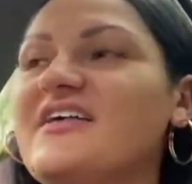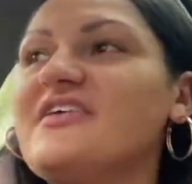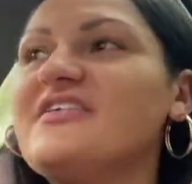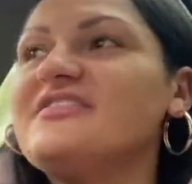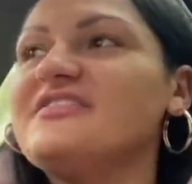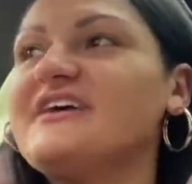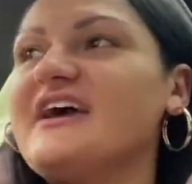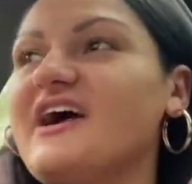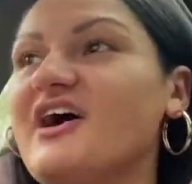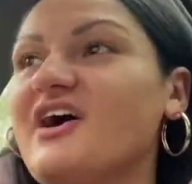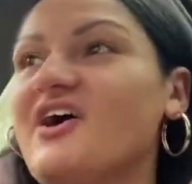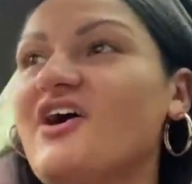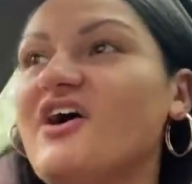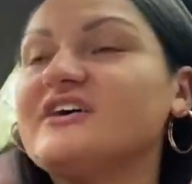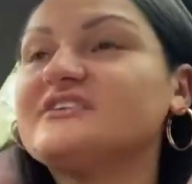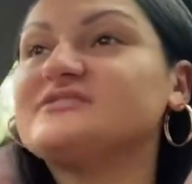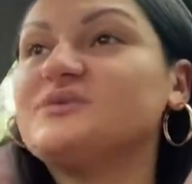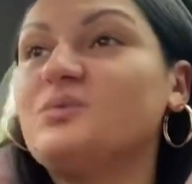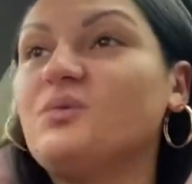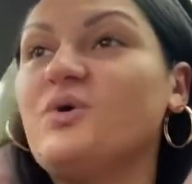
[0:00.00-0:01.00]
there
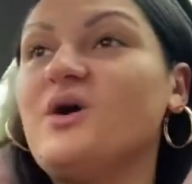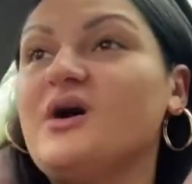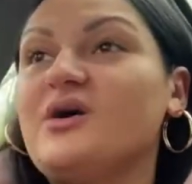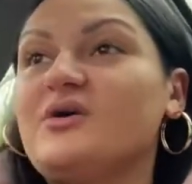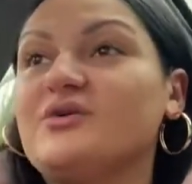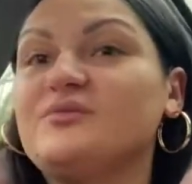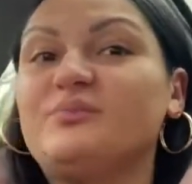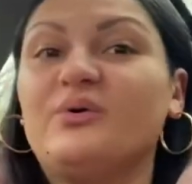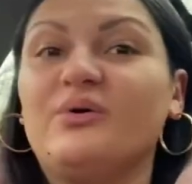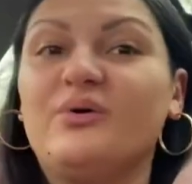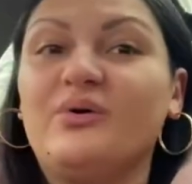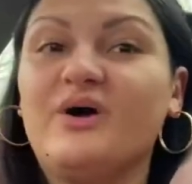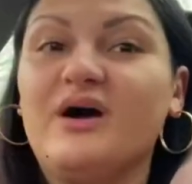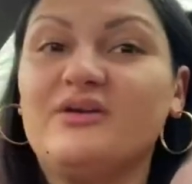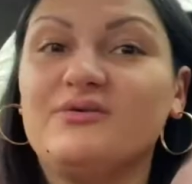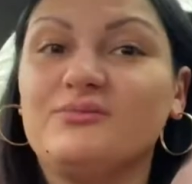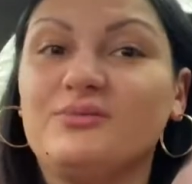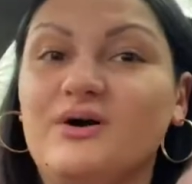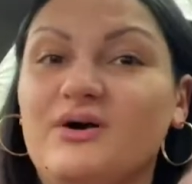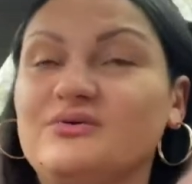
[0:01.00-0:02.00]
are some wild boar
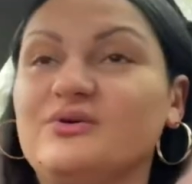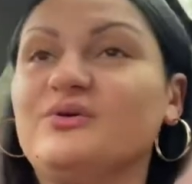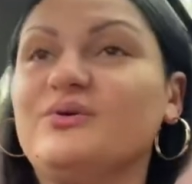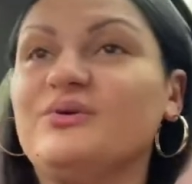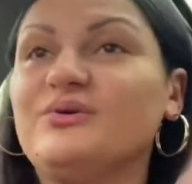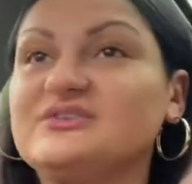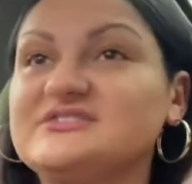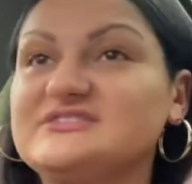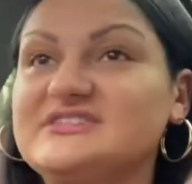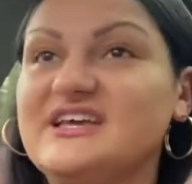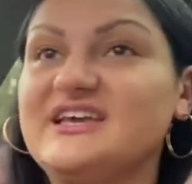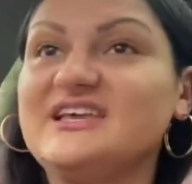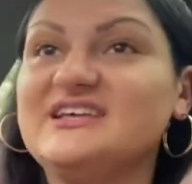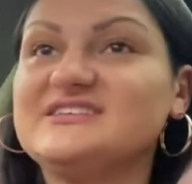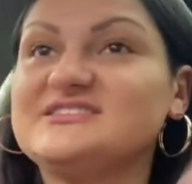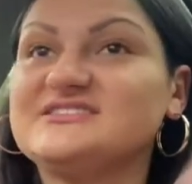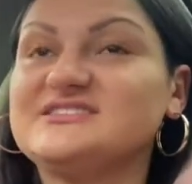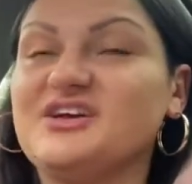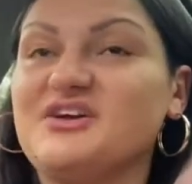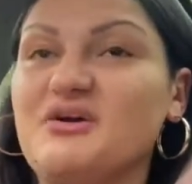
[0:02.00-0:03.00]
and wild
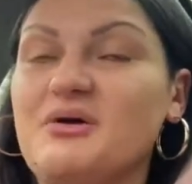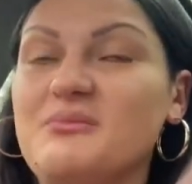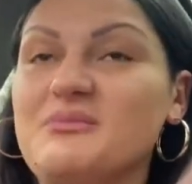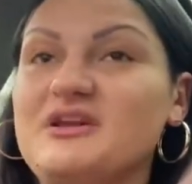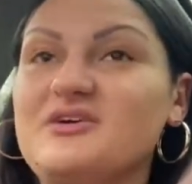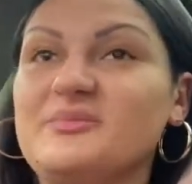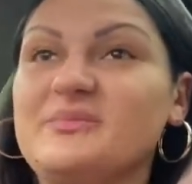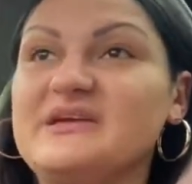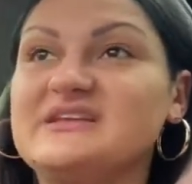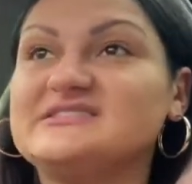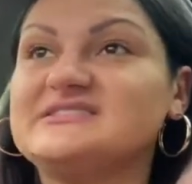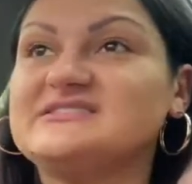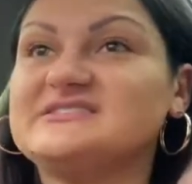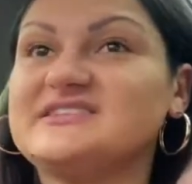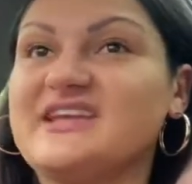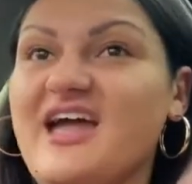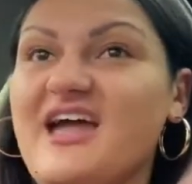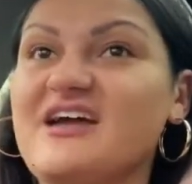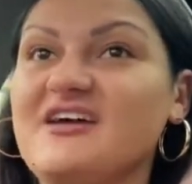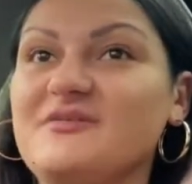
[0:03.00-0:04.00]
horses so I'm a little bit
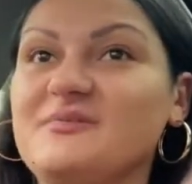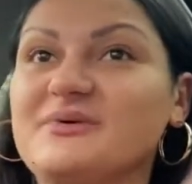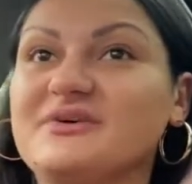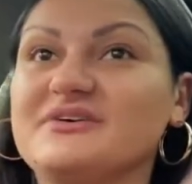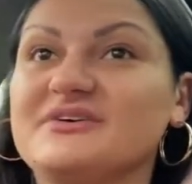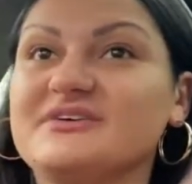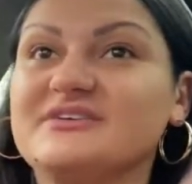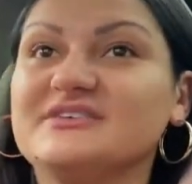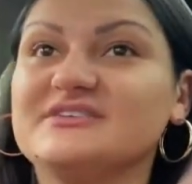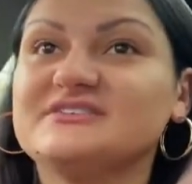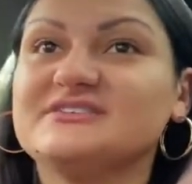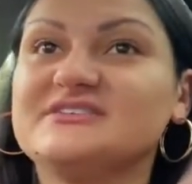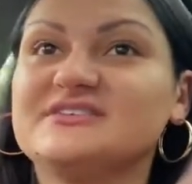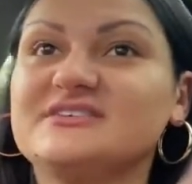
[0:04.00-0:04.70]
scared because